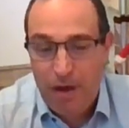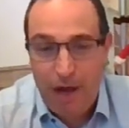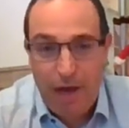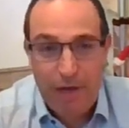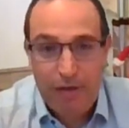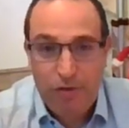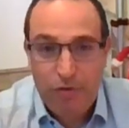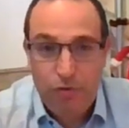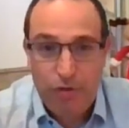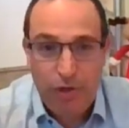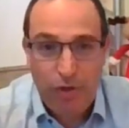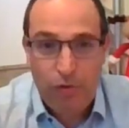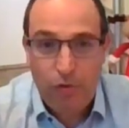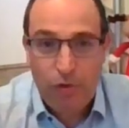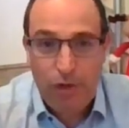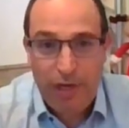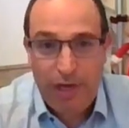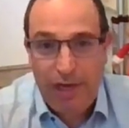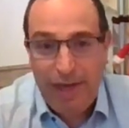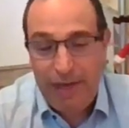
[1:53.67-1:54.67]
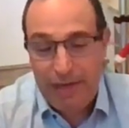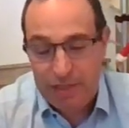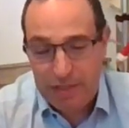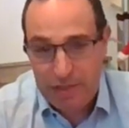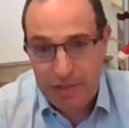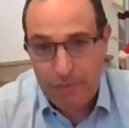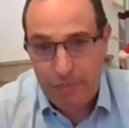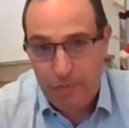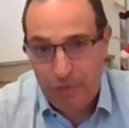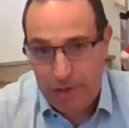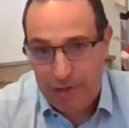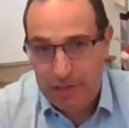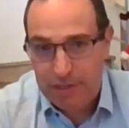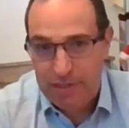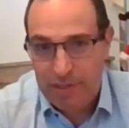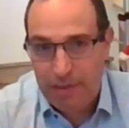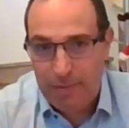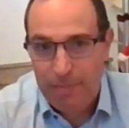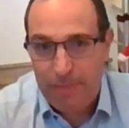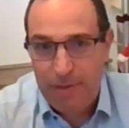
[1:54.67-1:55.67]
I do recall a case, for
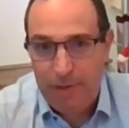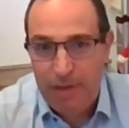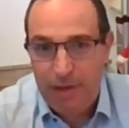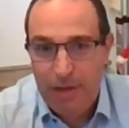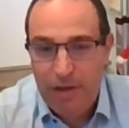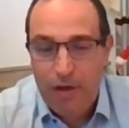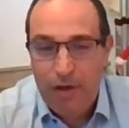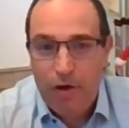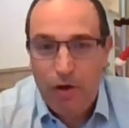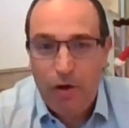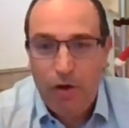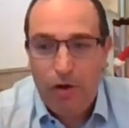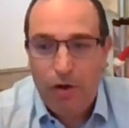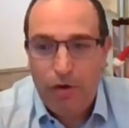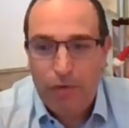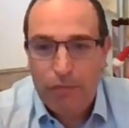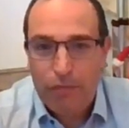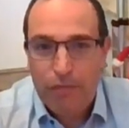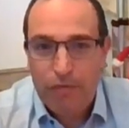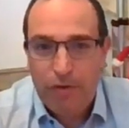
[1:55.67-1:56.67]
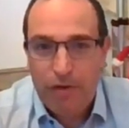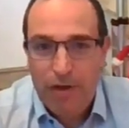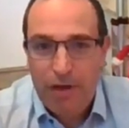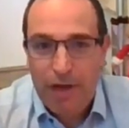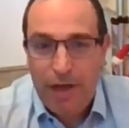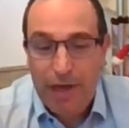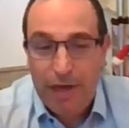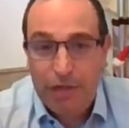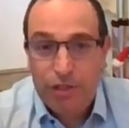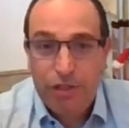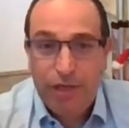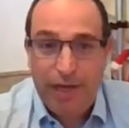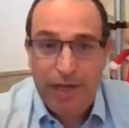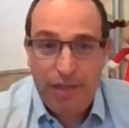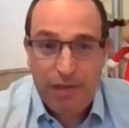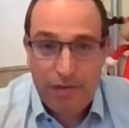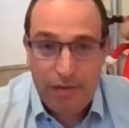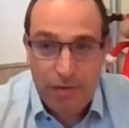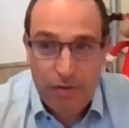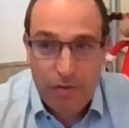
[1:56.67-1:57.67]
example, of a
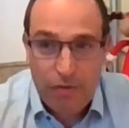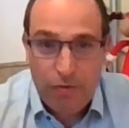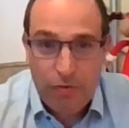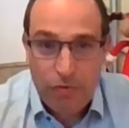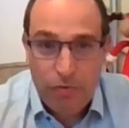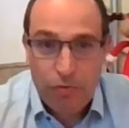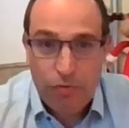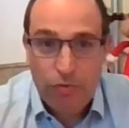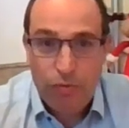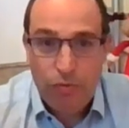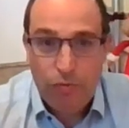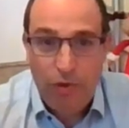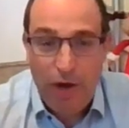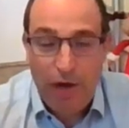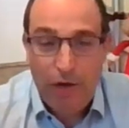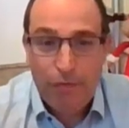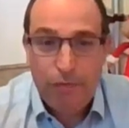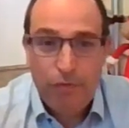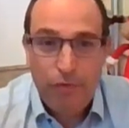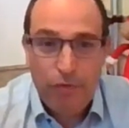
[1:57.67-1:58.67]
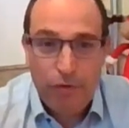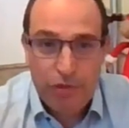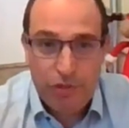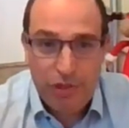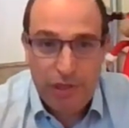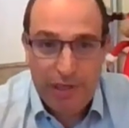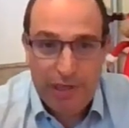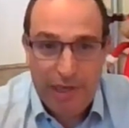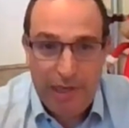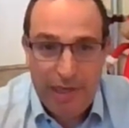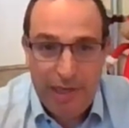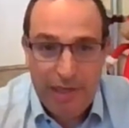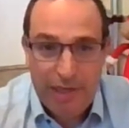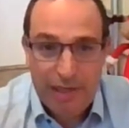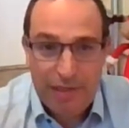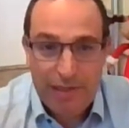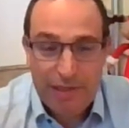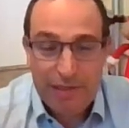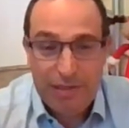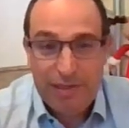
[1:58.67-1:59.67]
child who unfortunately
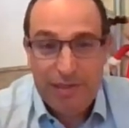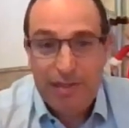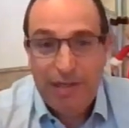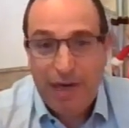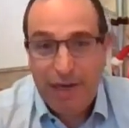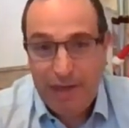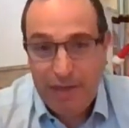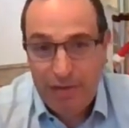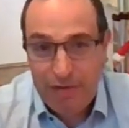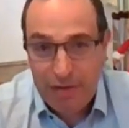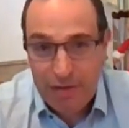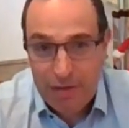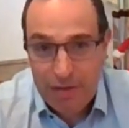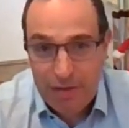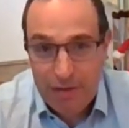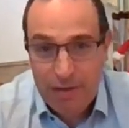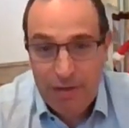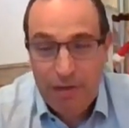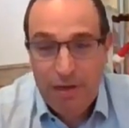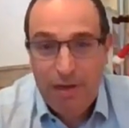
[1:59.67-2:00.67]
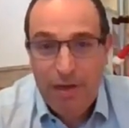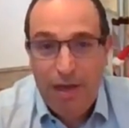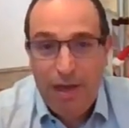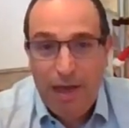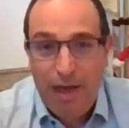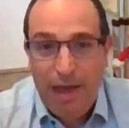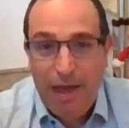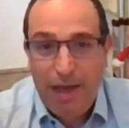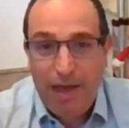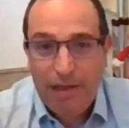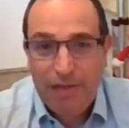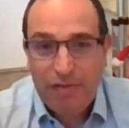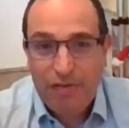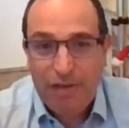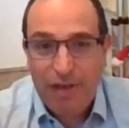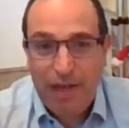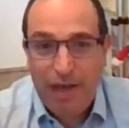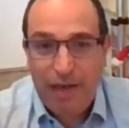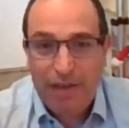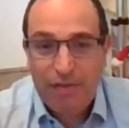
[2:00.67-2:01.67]
died
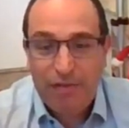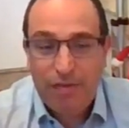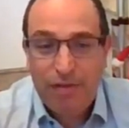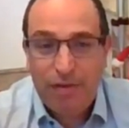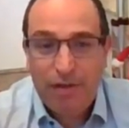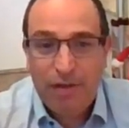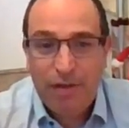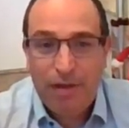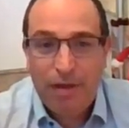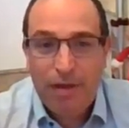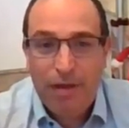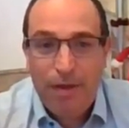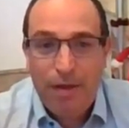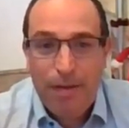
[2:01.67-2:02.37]
and, and uh,